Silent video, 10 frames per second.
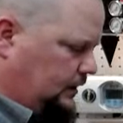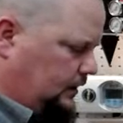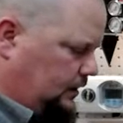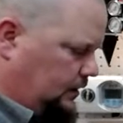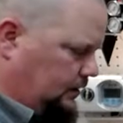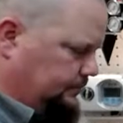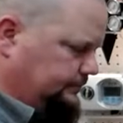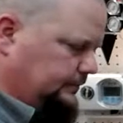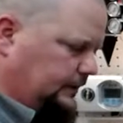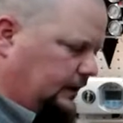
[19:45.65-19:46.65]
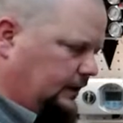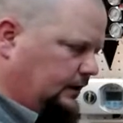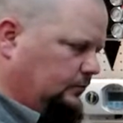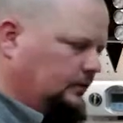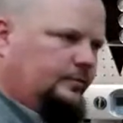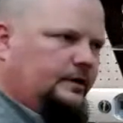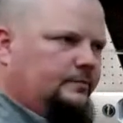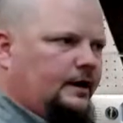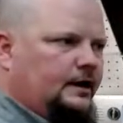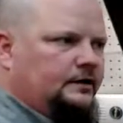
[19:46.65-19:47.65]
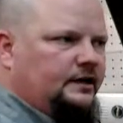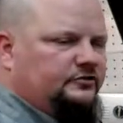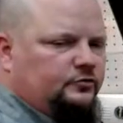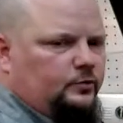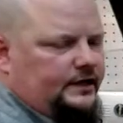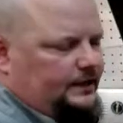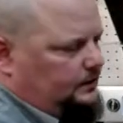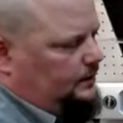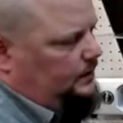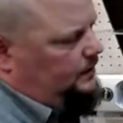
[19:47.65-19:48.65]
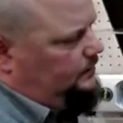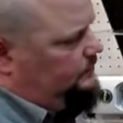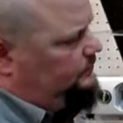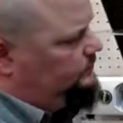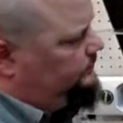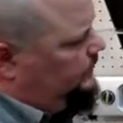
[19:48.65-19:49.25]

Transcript: And we'll be back next week. And